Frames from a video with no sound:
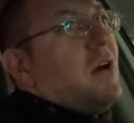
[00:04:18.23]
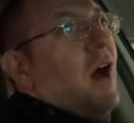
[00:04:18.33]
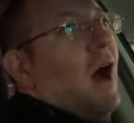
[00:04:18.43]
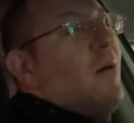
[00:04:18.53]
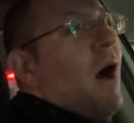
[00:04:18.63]

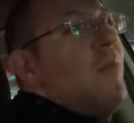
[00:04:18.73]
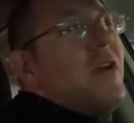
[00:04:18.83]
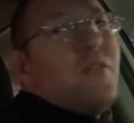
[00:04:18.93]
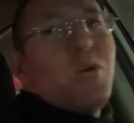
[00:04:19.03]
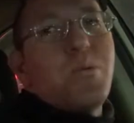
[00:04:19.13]
I'm here
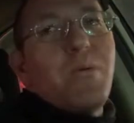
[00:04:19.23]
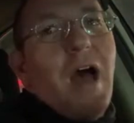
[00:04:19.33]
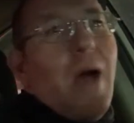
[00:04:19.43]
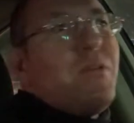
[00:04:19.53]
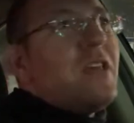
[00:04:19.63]
to wish people a
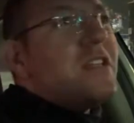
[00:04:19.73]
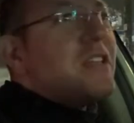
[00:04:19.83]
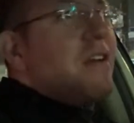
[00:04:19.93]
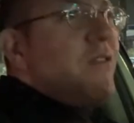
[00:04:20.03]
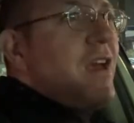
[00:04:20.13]
happy
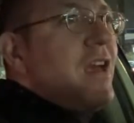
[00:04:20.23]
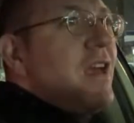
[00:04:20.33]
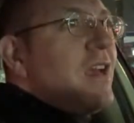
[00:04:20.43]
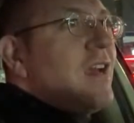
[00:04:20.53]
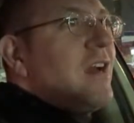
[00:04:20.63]

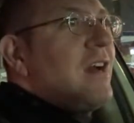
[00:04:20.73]
Thanksgiving.